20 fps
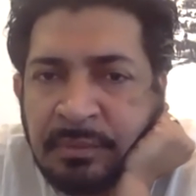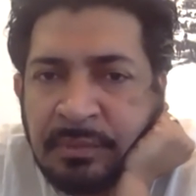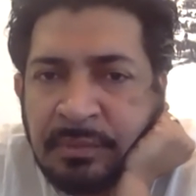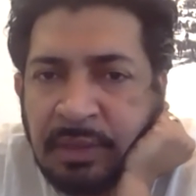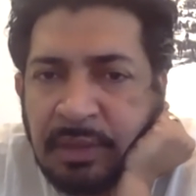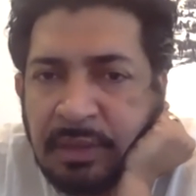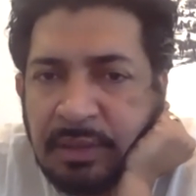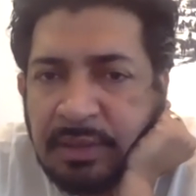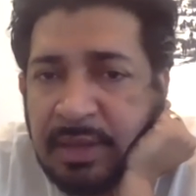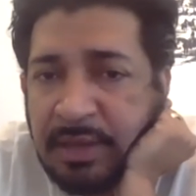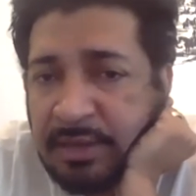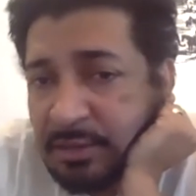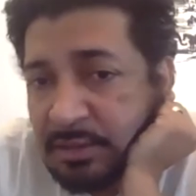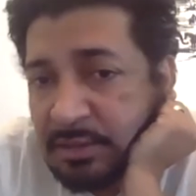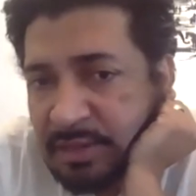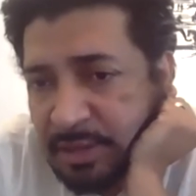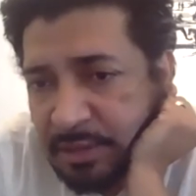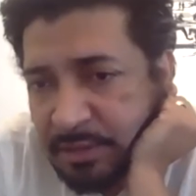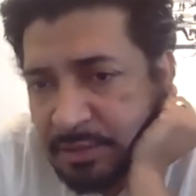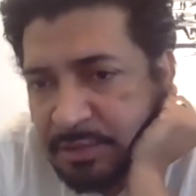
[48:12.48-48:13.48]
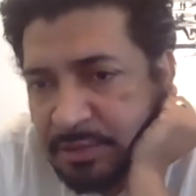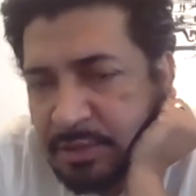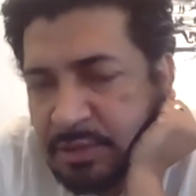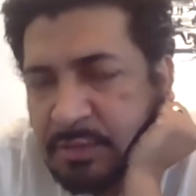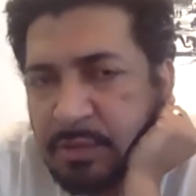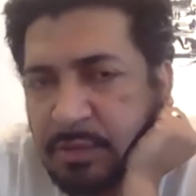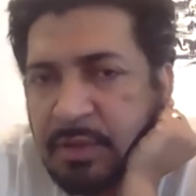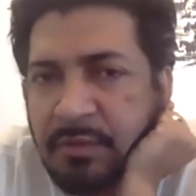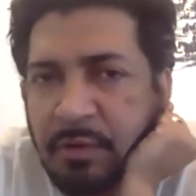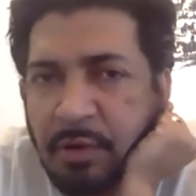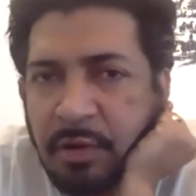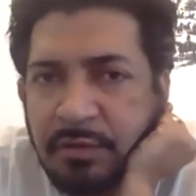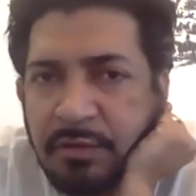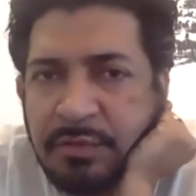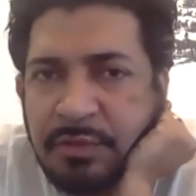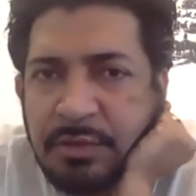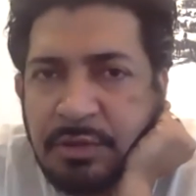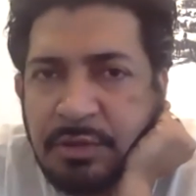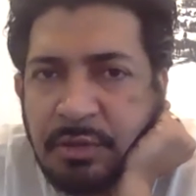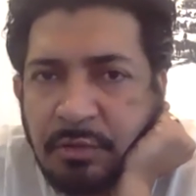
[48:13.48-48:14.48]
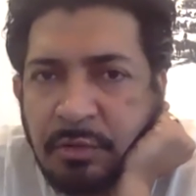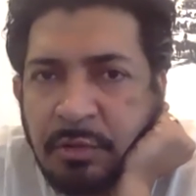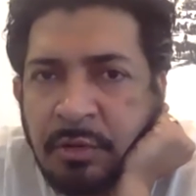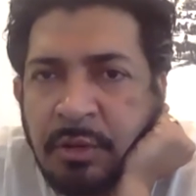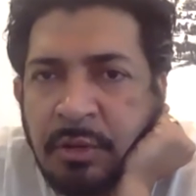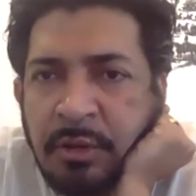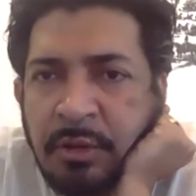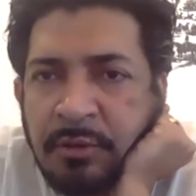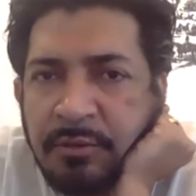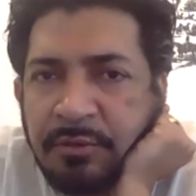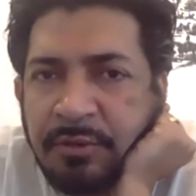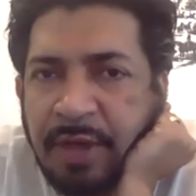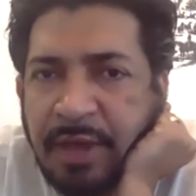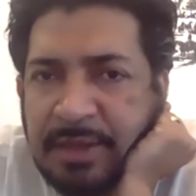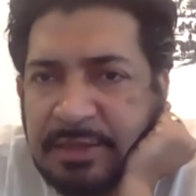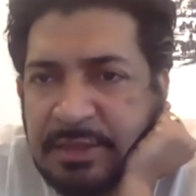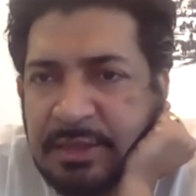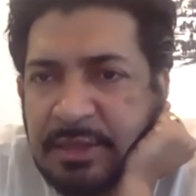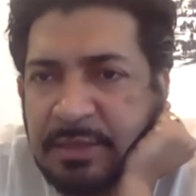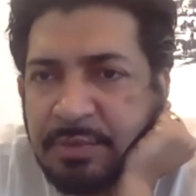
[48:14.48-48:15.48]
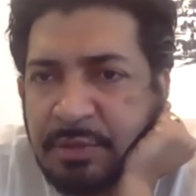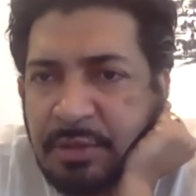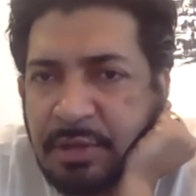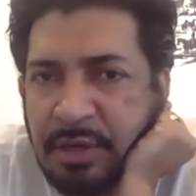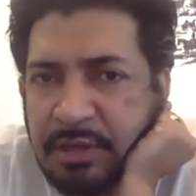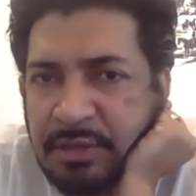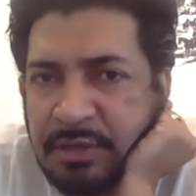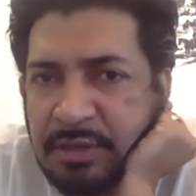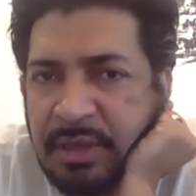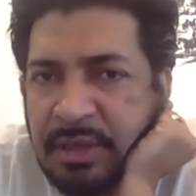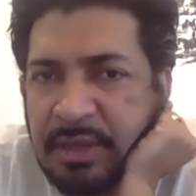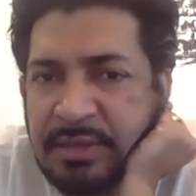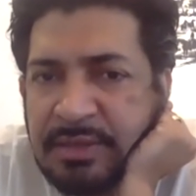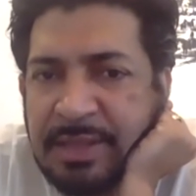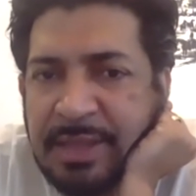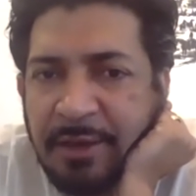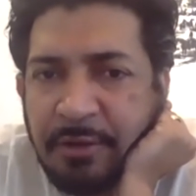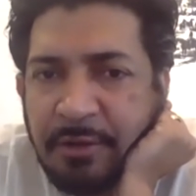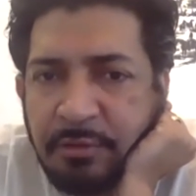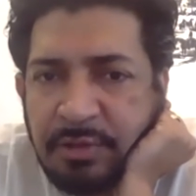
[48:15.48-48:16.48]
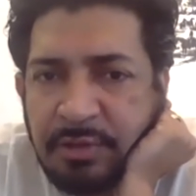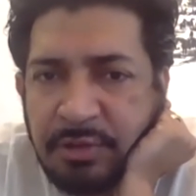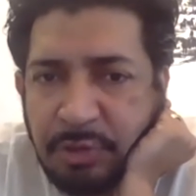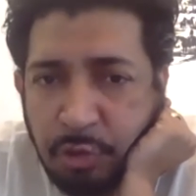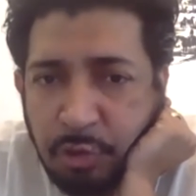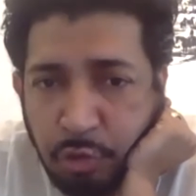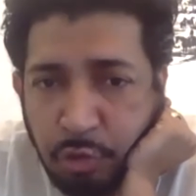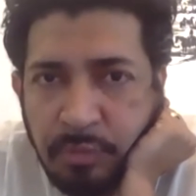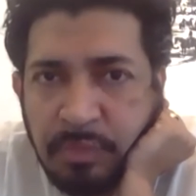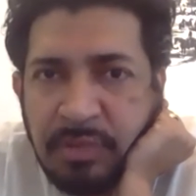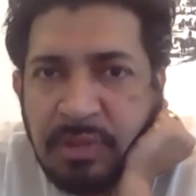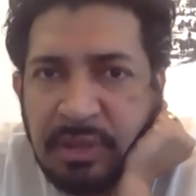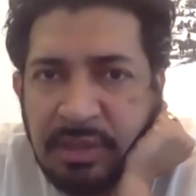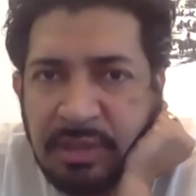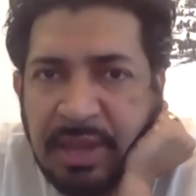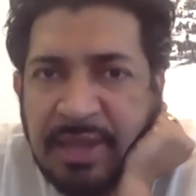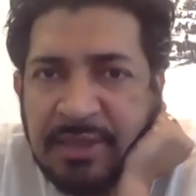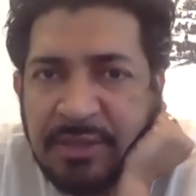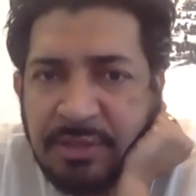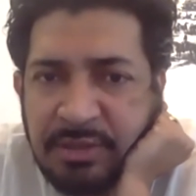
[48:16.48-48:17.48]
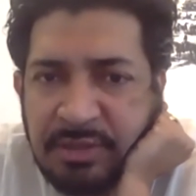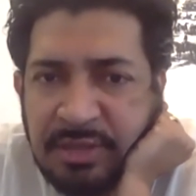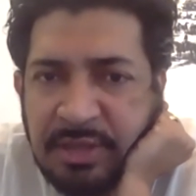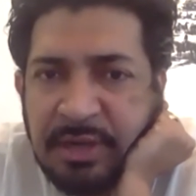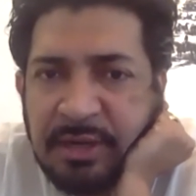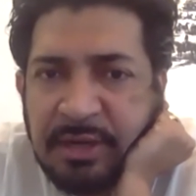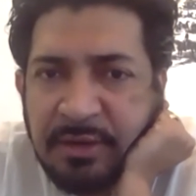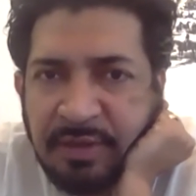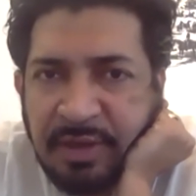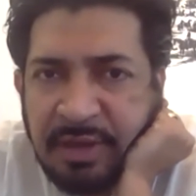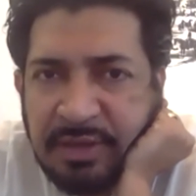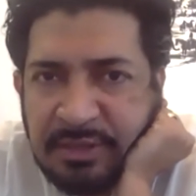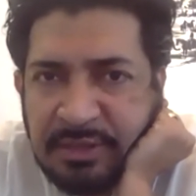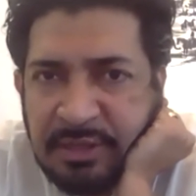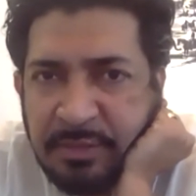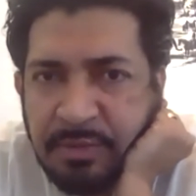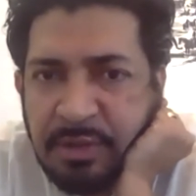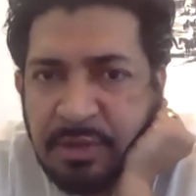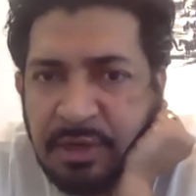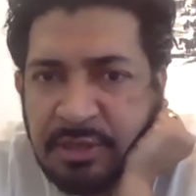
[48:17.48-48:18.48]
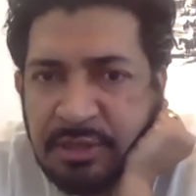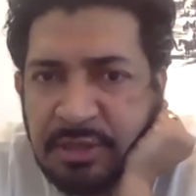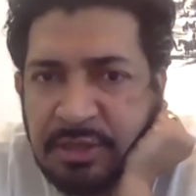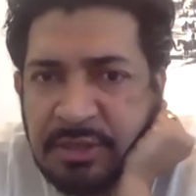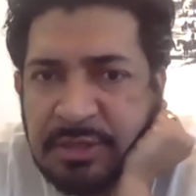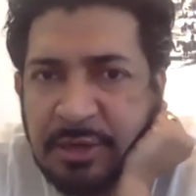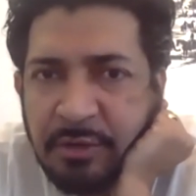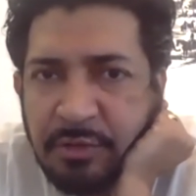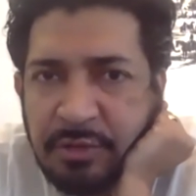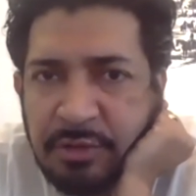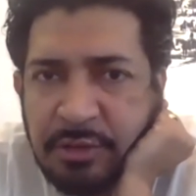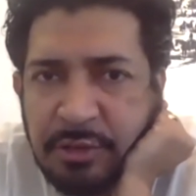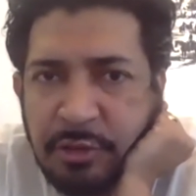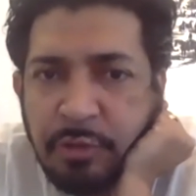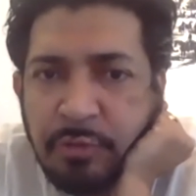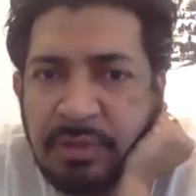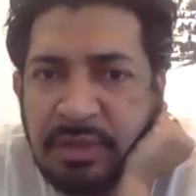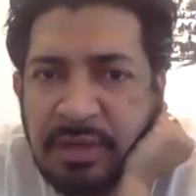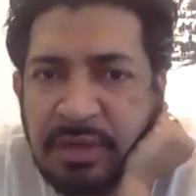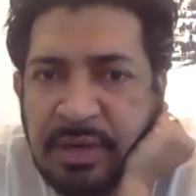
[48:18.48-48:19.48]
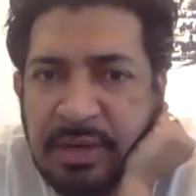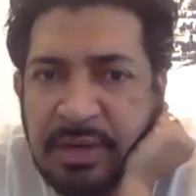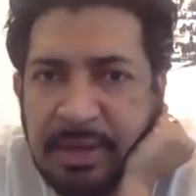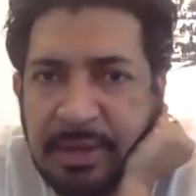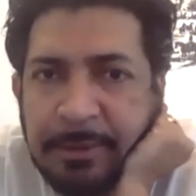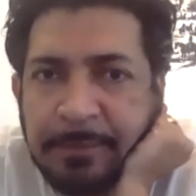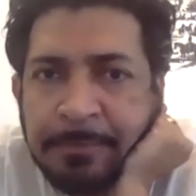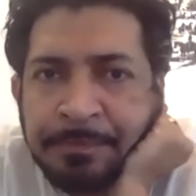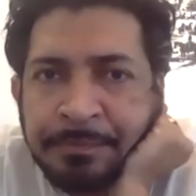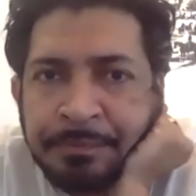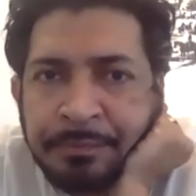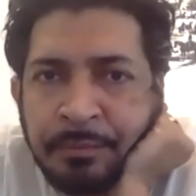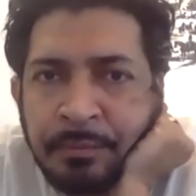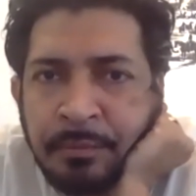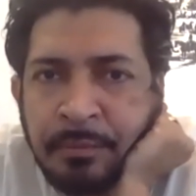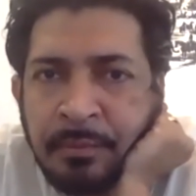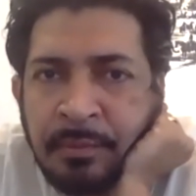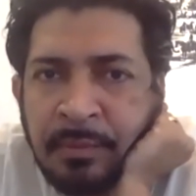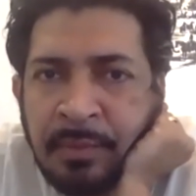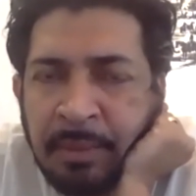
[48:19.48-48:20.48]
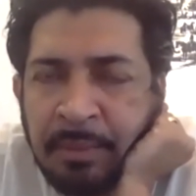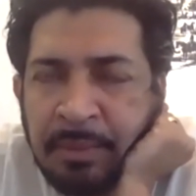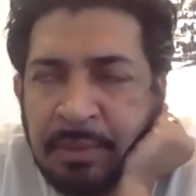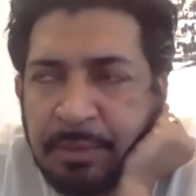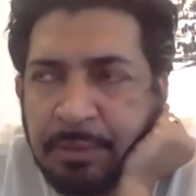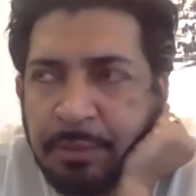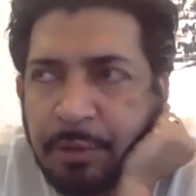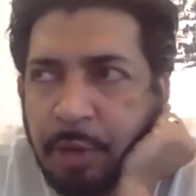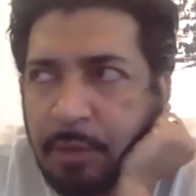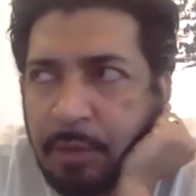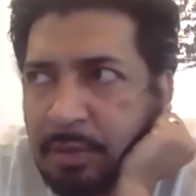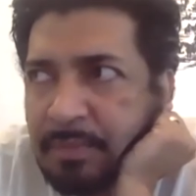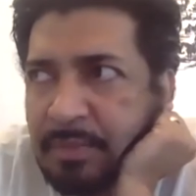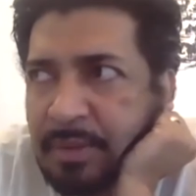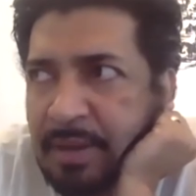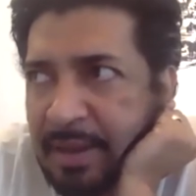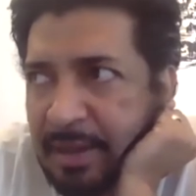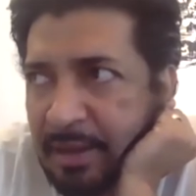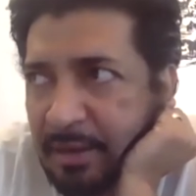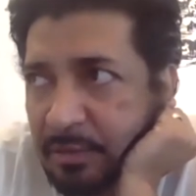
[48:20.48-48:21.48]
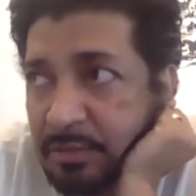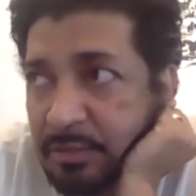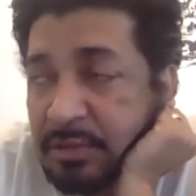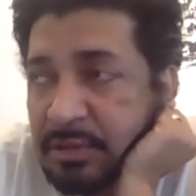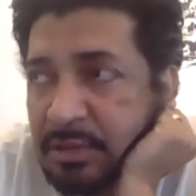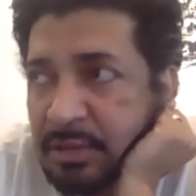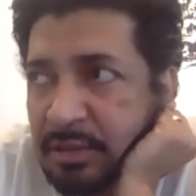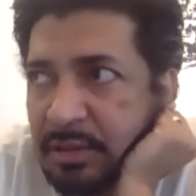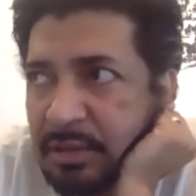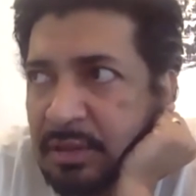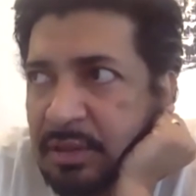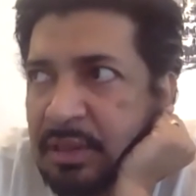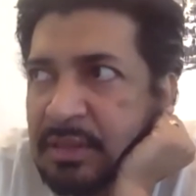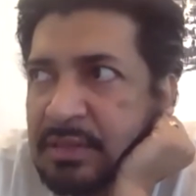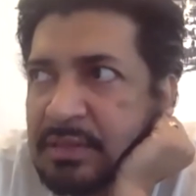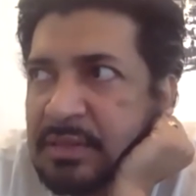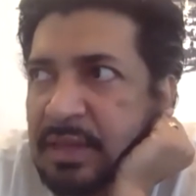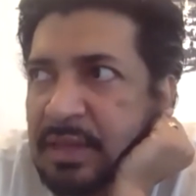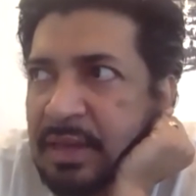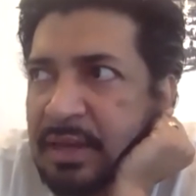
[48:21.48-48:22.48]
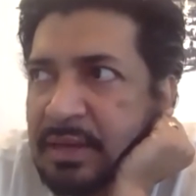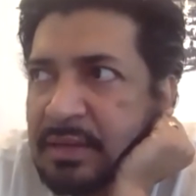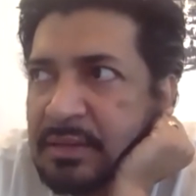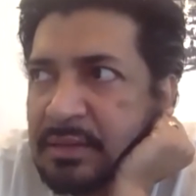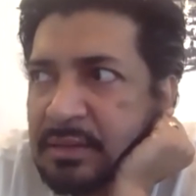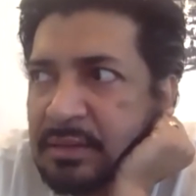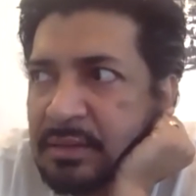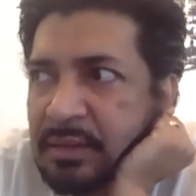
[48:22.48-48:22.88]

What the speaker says: national secretaries were involved. So vaccine production has now resumed, the AstraZeneca vaccine production has now resumed in India. But the problem now still is that